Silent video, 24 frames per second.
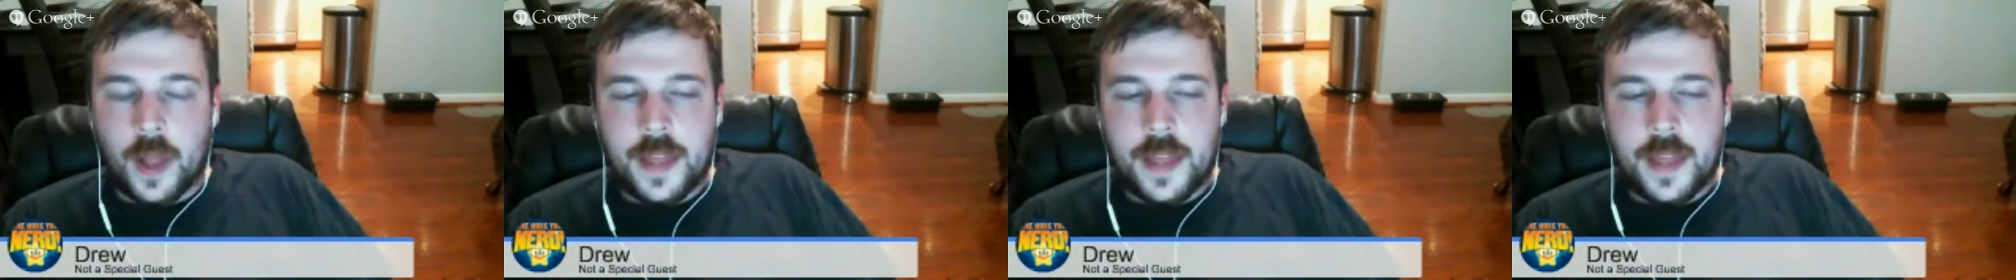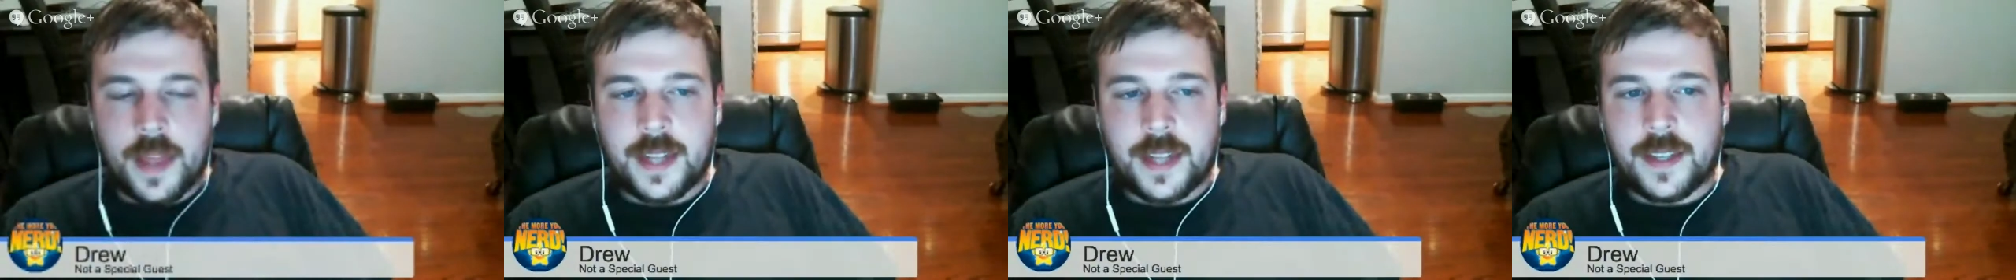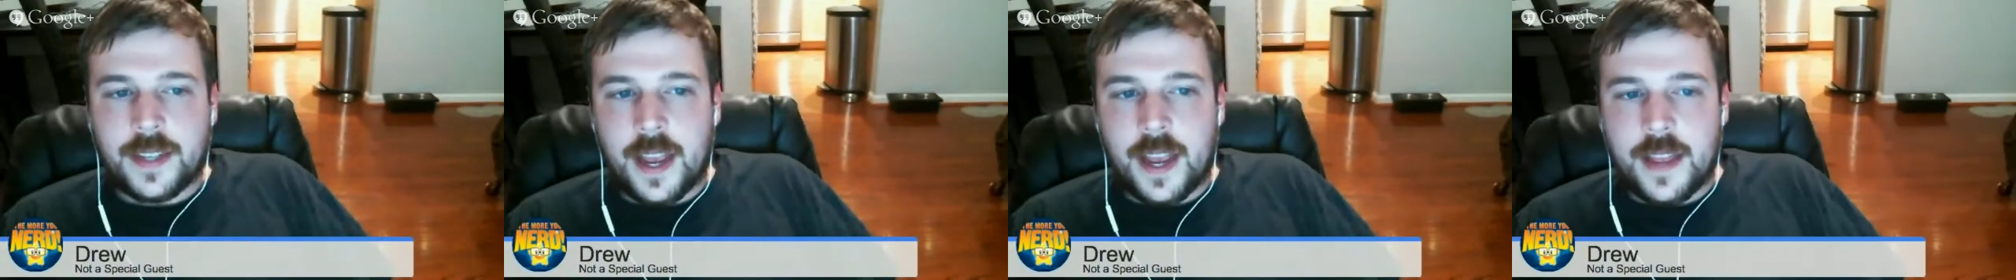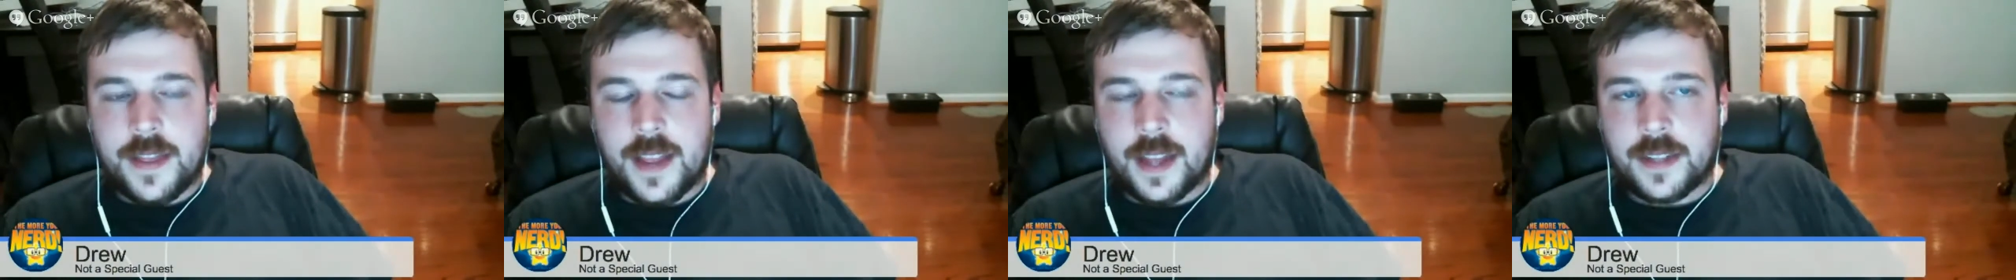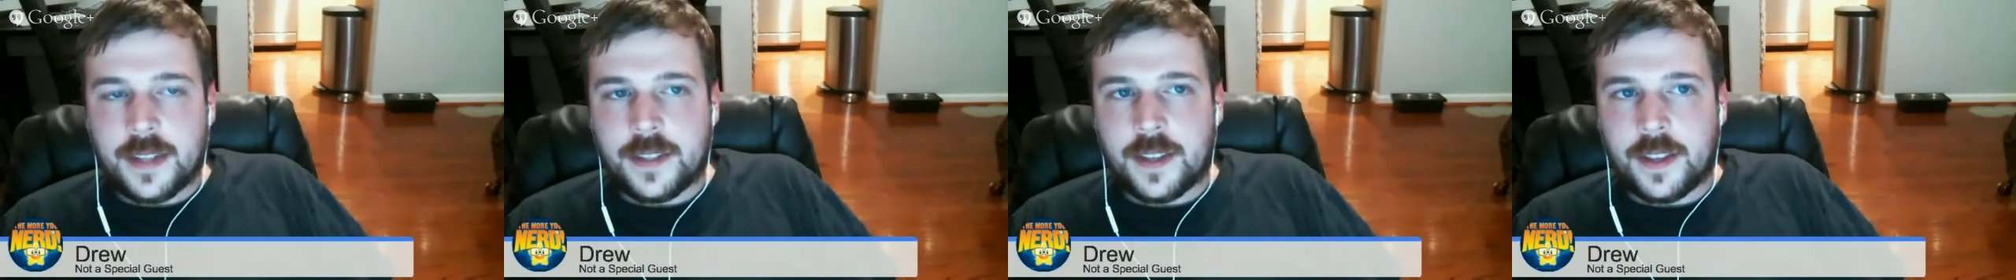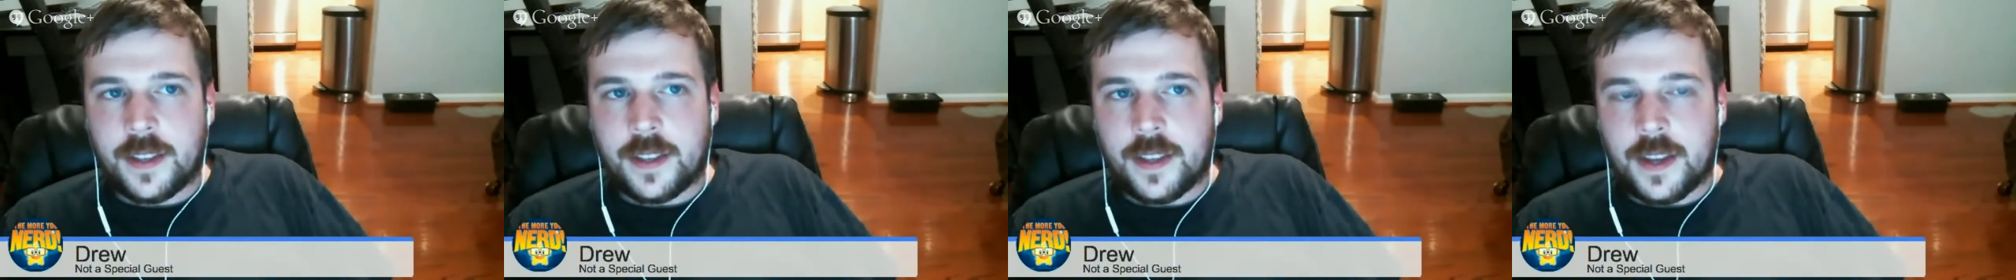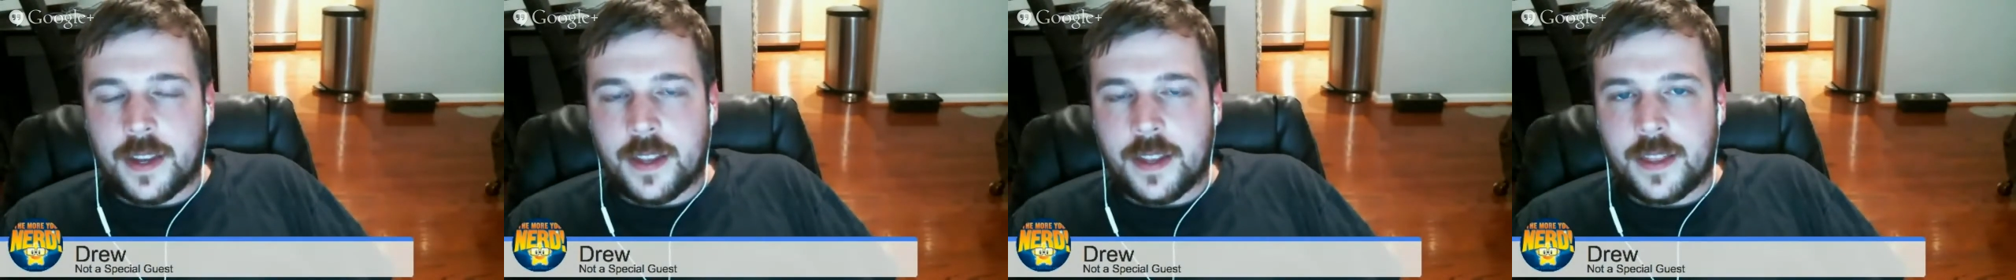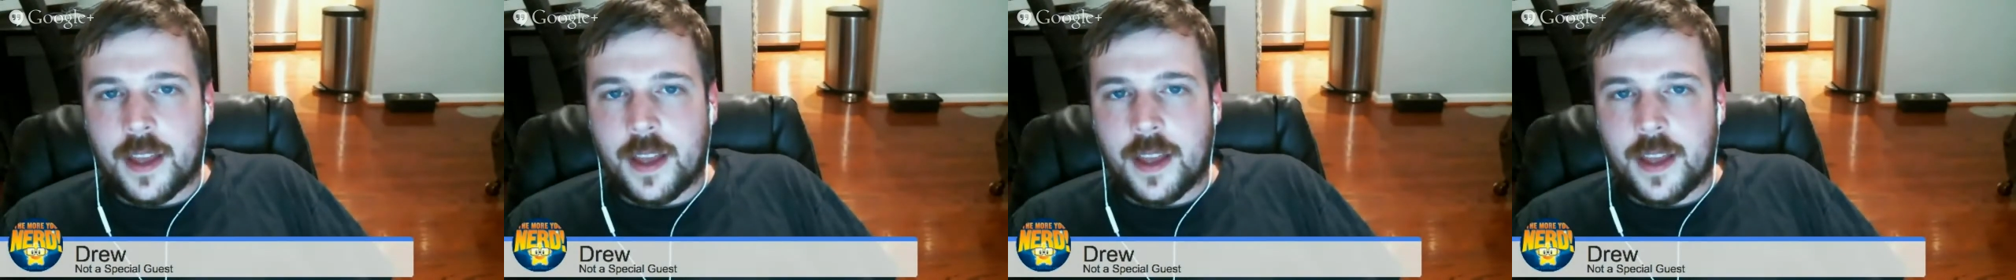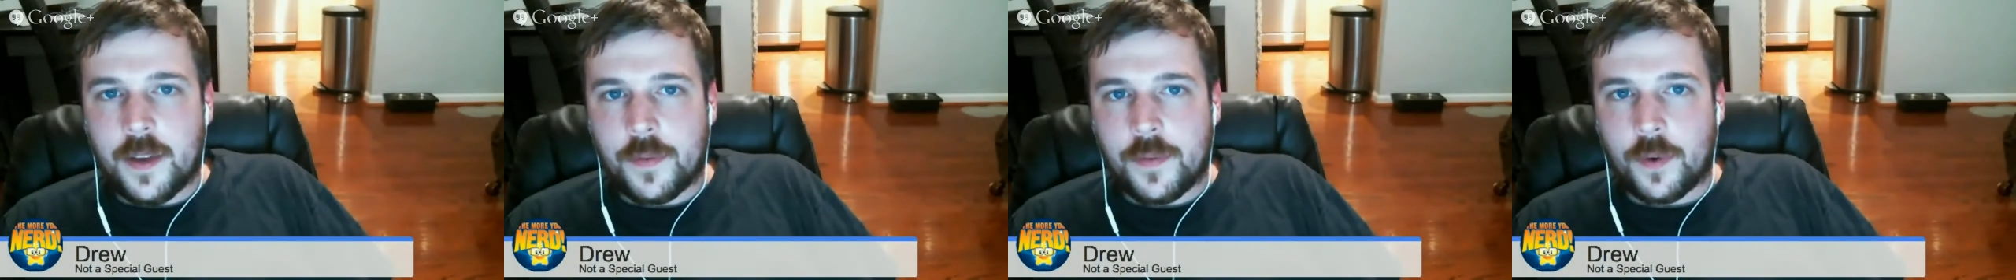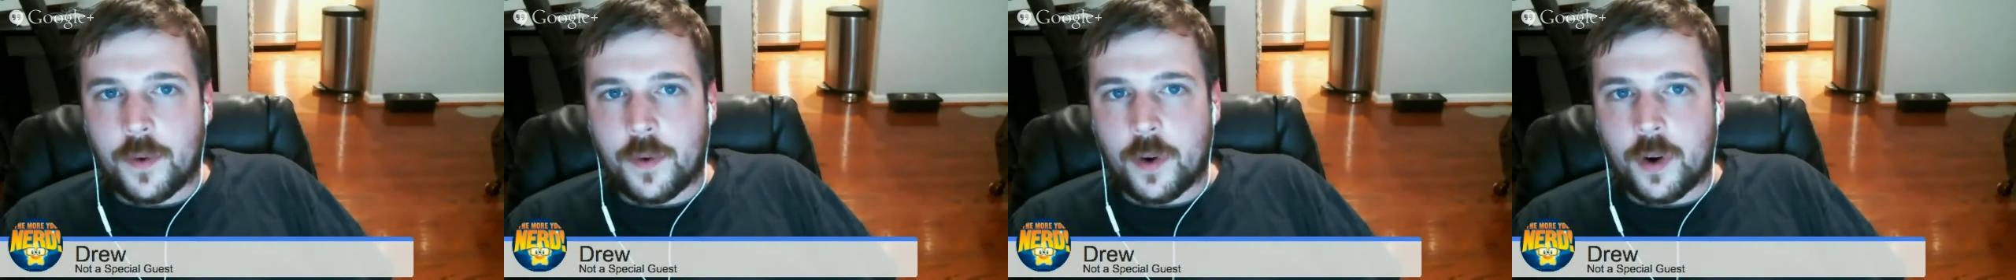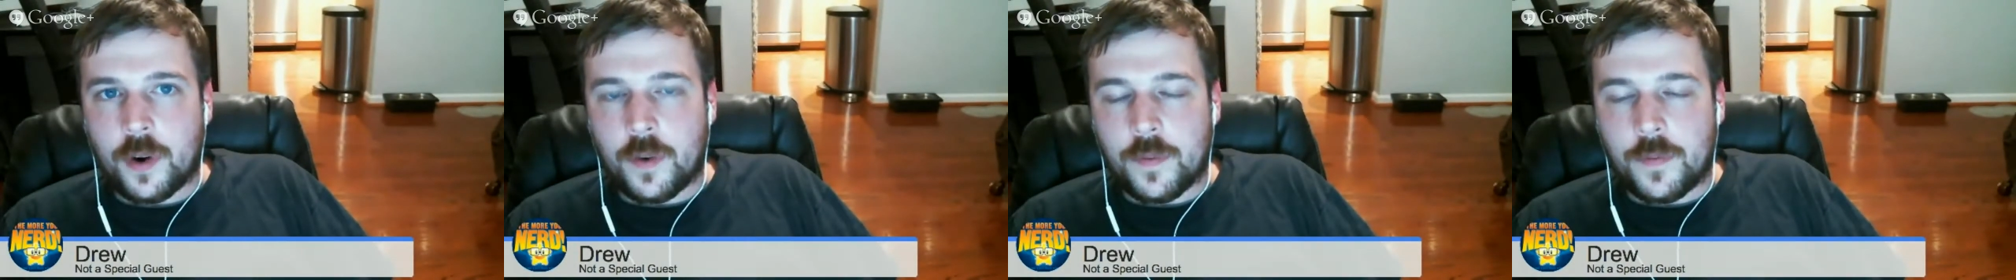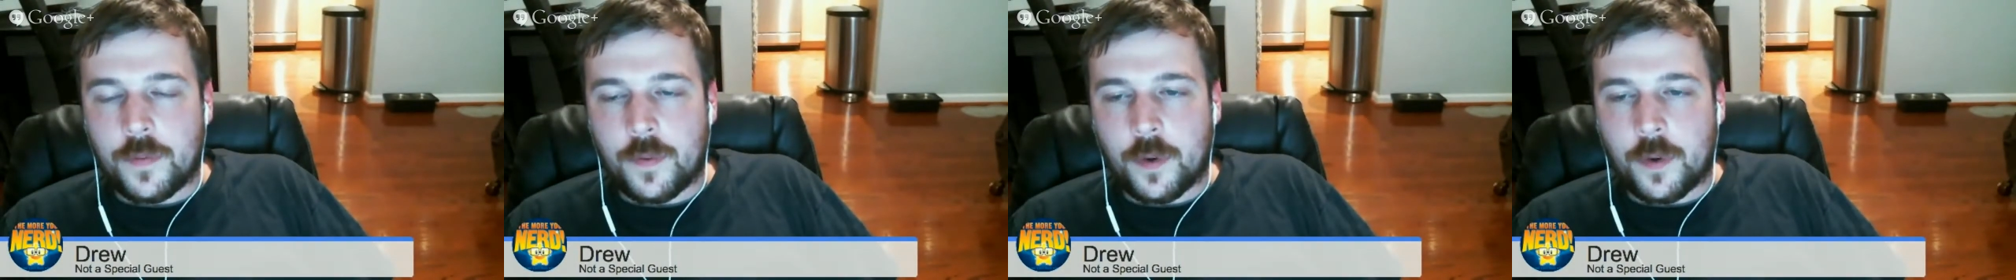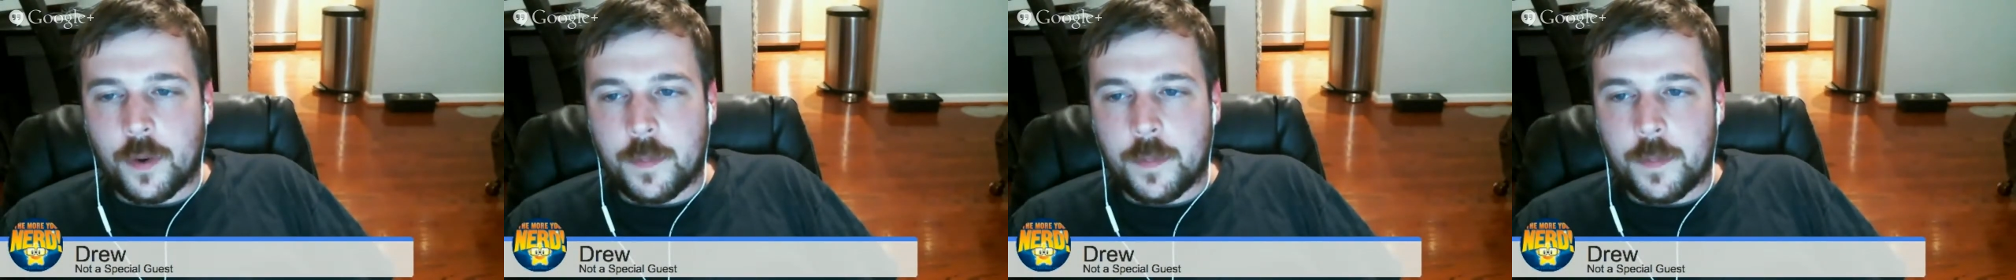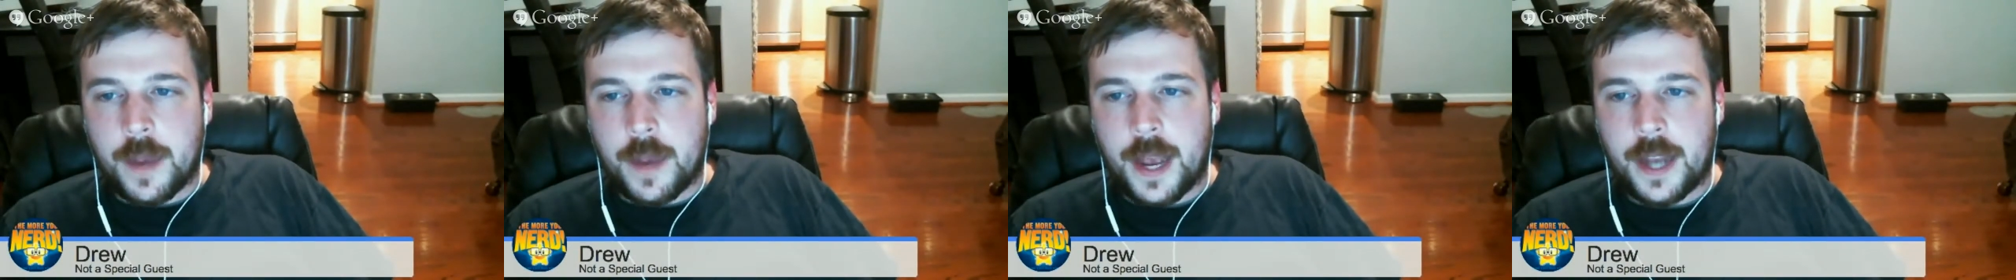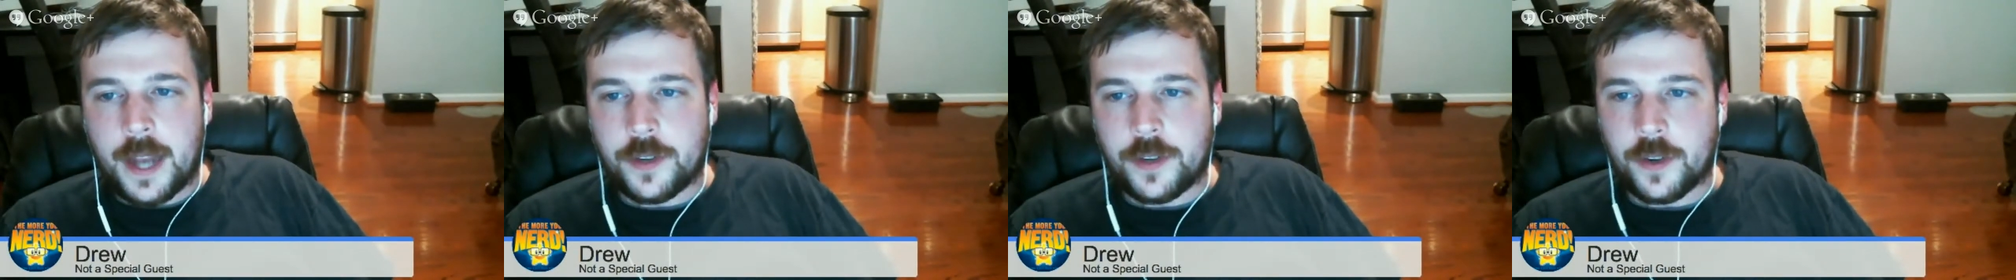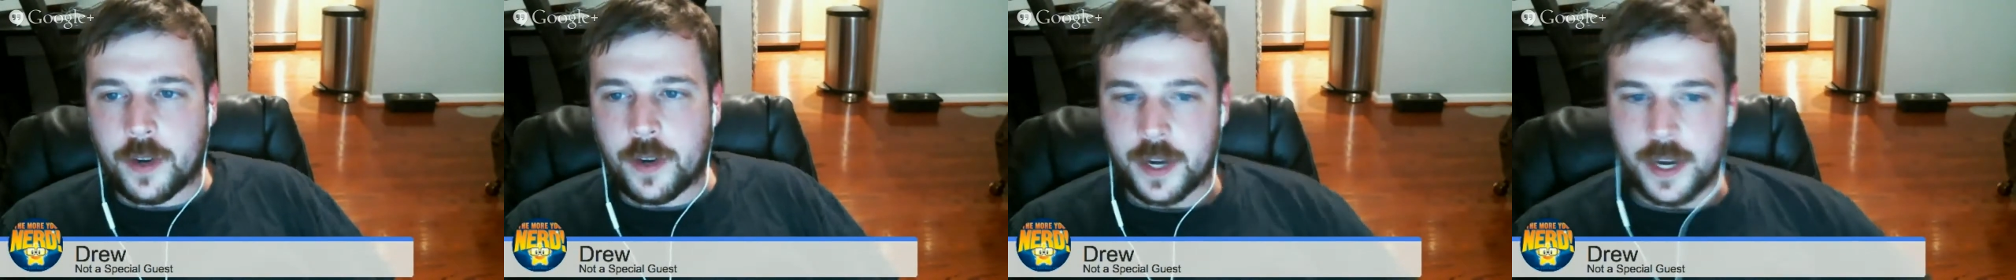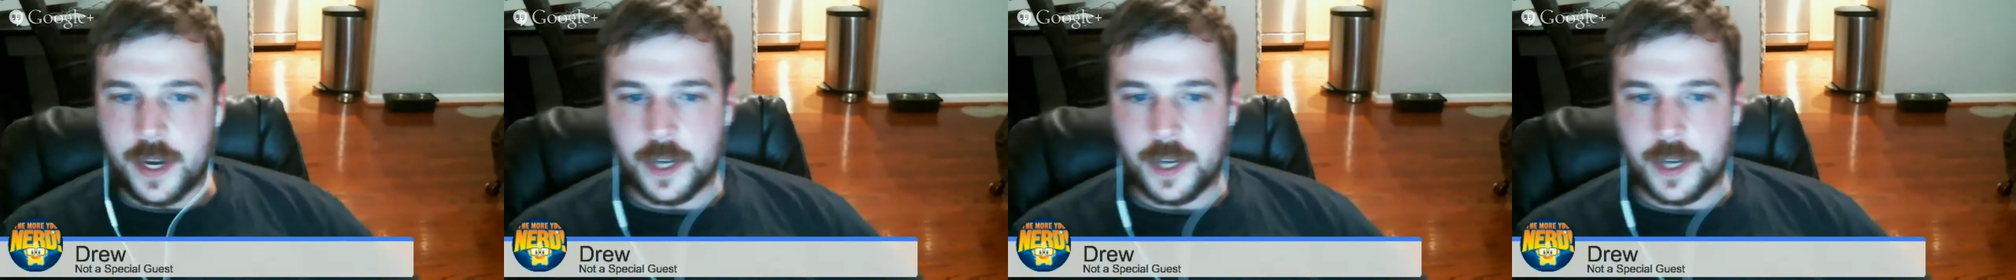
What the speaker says: Well, and that's the thing that for Patrick,